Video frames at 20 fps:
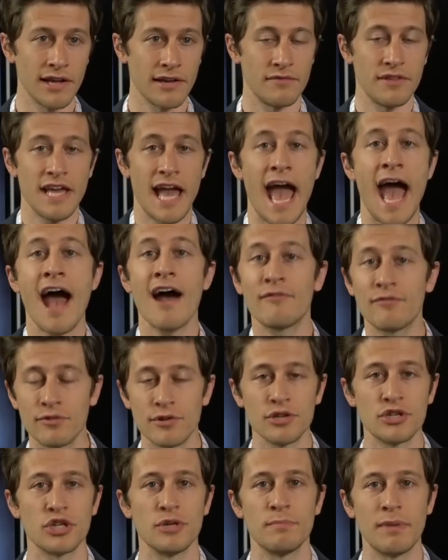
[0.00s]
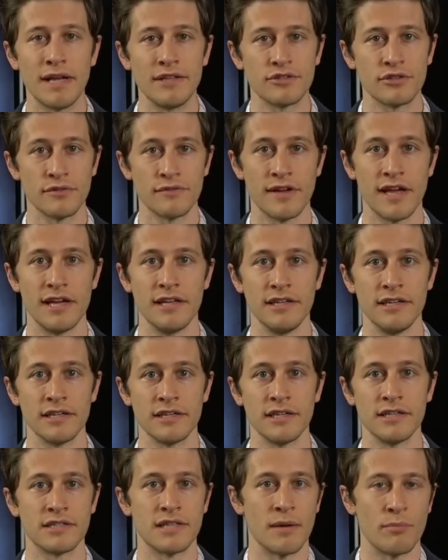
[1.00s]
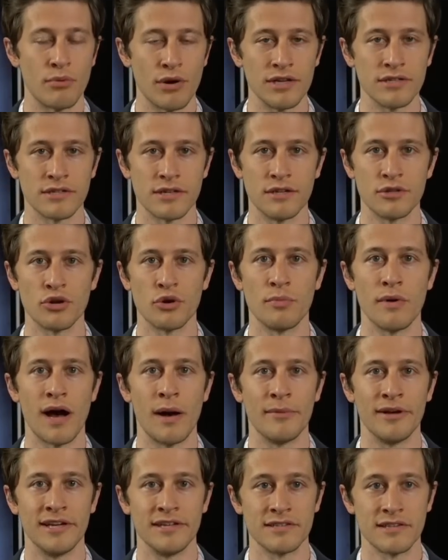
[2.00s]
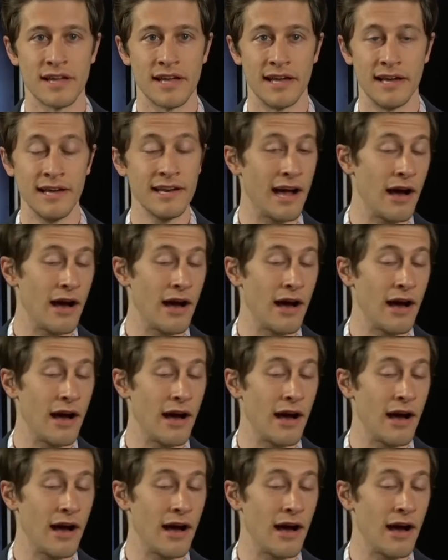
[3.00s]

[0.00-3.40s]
if the average in Pennsylvania is that President Obama is ahead,